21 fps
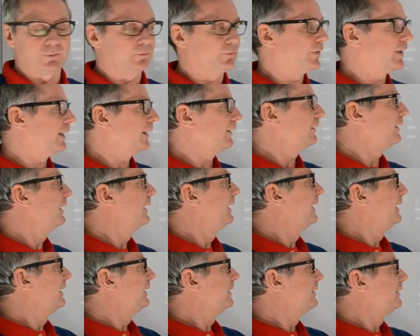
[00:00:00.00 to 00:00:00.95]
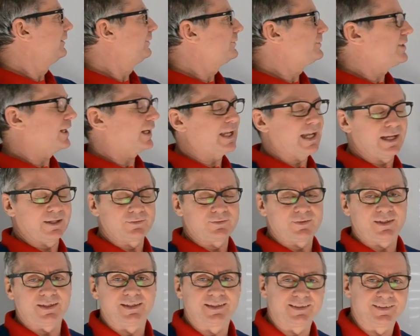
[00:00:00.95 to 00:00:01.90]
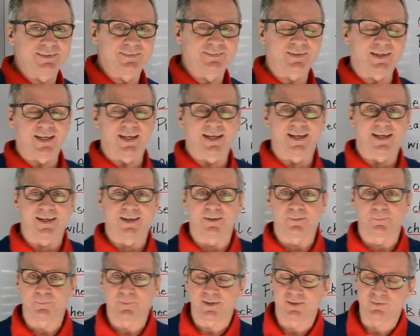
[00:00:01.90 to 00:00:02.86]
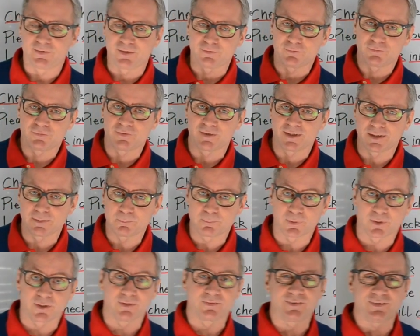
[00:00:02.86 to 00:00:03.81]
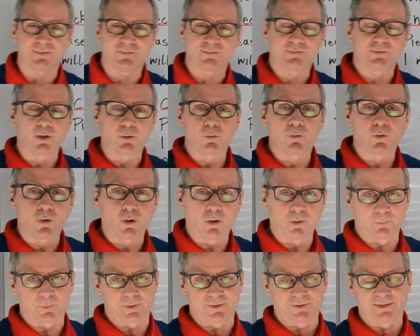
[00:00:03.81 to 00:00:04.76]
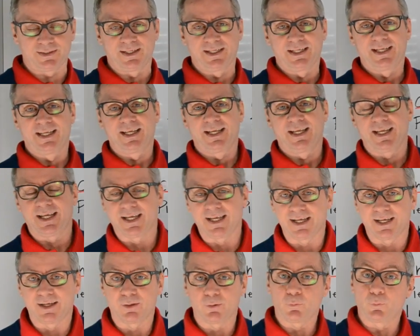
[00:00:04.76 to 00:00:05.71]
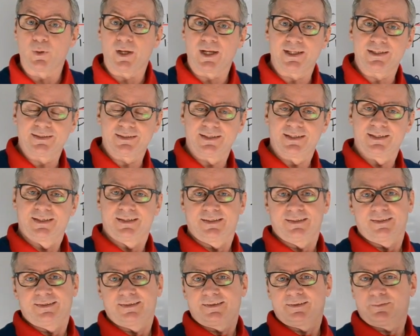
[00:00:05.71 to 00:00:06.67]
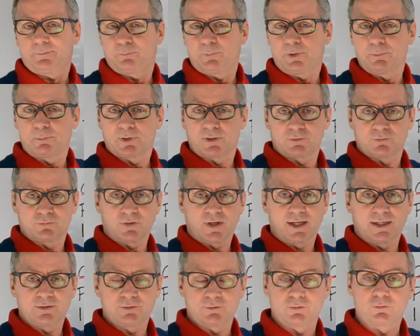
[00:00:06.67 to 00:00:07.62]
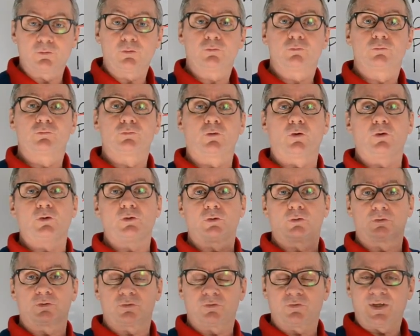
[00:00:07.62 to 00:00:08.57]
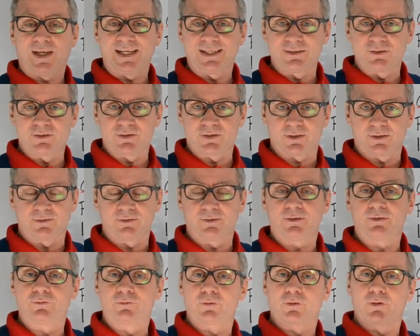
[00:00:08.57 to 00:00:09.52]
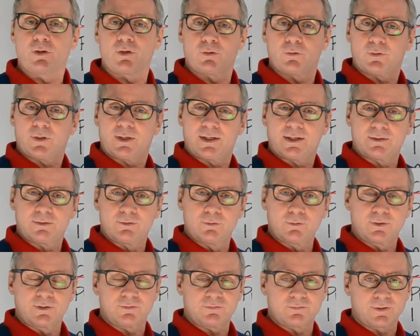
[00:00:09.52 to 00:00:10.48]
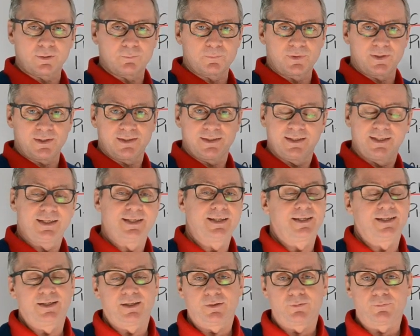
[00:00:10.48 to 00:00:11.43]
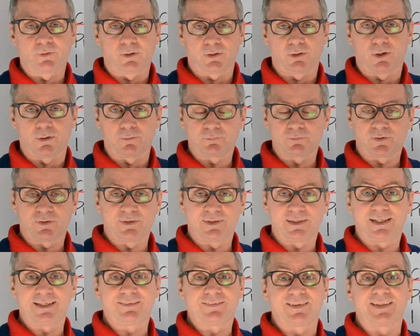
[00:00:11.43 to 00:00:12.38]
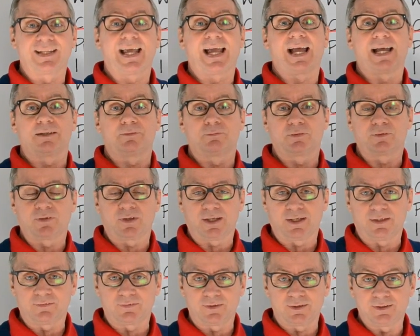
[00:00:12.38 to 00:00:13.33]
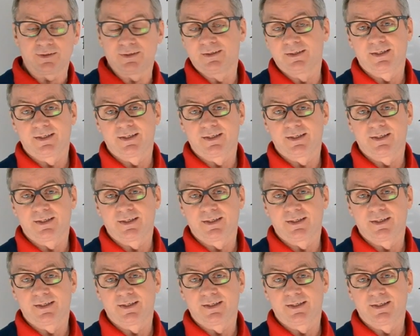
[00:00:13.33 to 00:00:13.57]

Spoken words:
hotel. This checkout is interesting because it's so common when people are trying to draw your attention to go and look at something. Very often it's an advertiser,